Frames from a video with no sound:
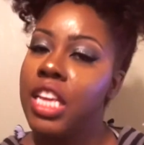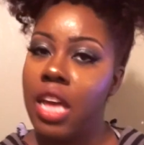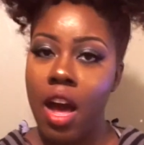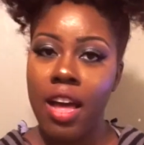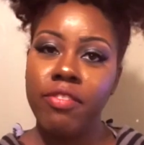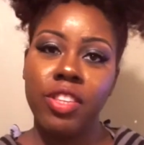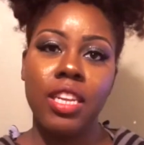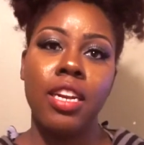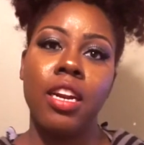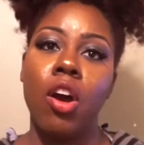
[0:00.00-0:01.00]
Y'all have
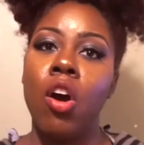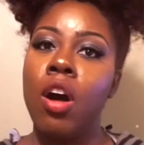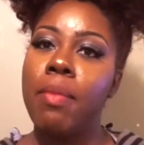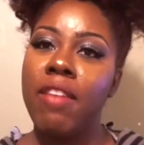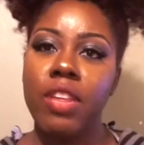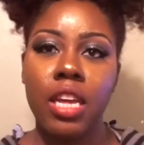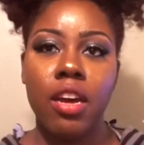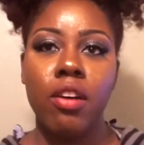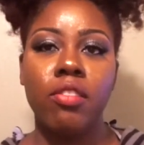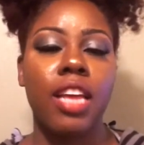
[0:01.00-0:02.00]
seen it in all my
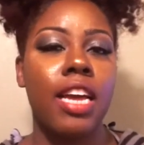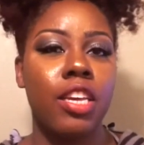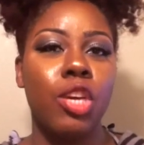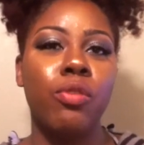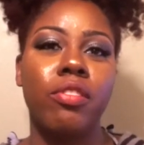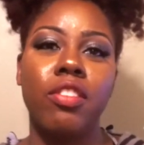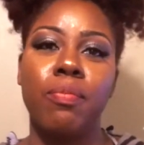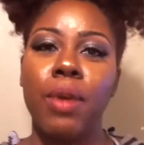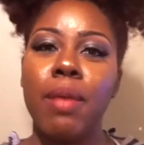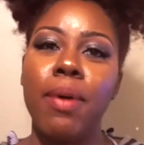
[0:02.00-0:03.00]
videos. I use the
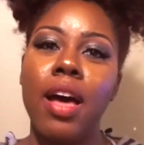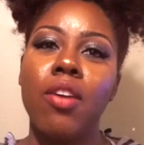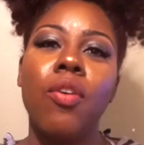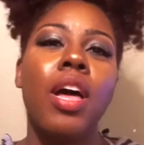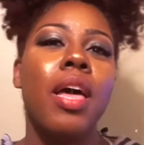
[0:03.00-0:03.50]
spray bottle,